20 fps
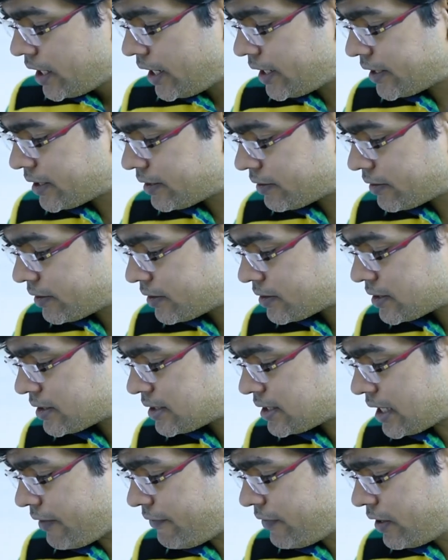at a
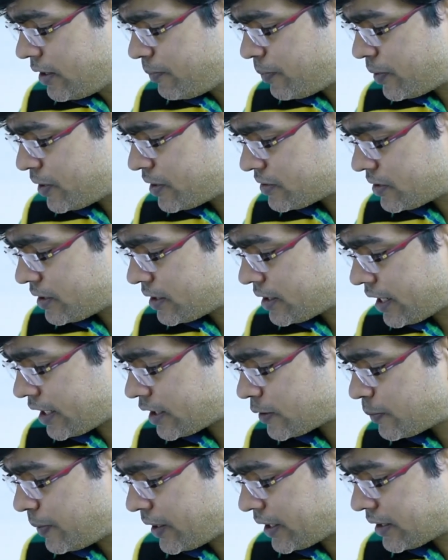7%
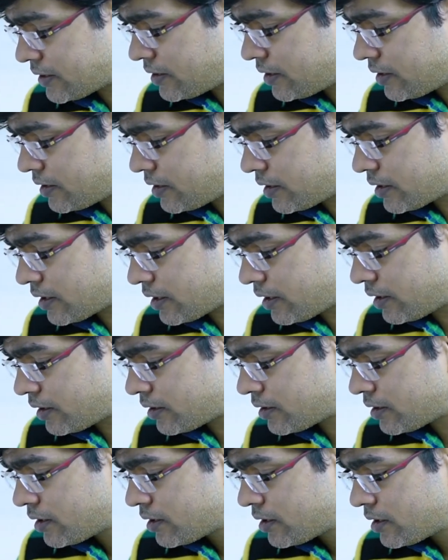expected
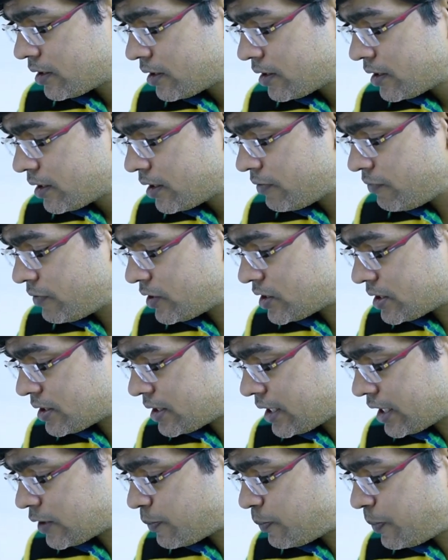return, which
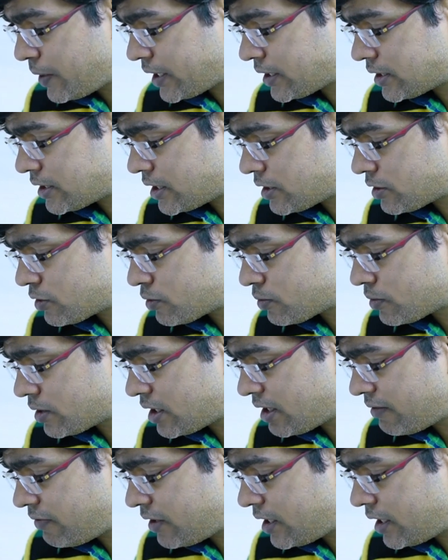is expected to
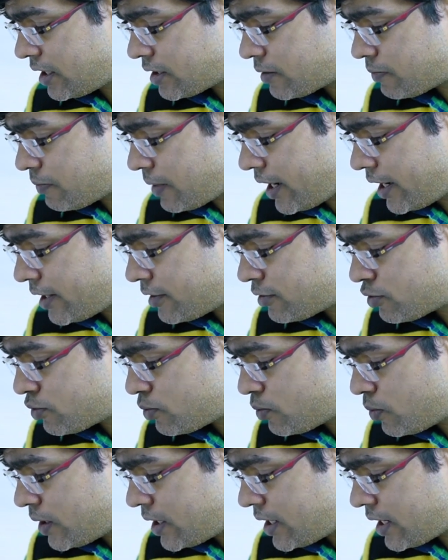deviate by
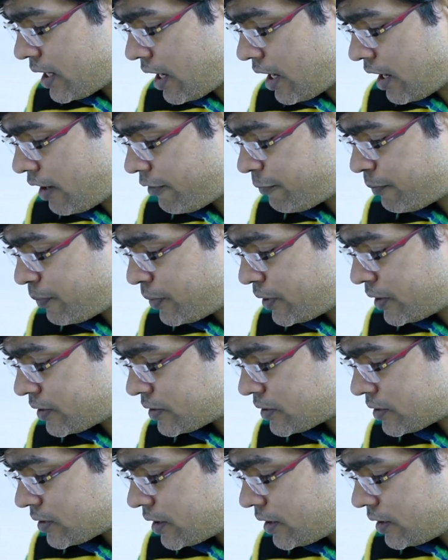
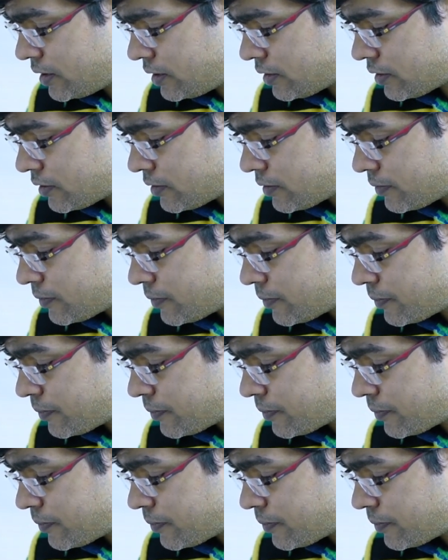2.5%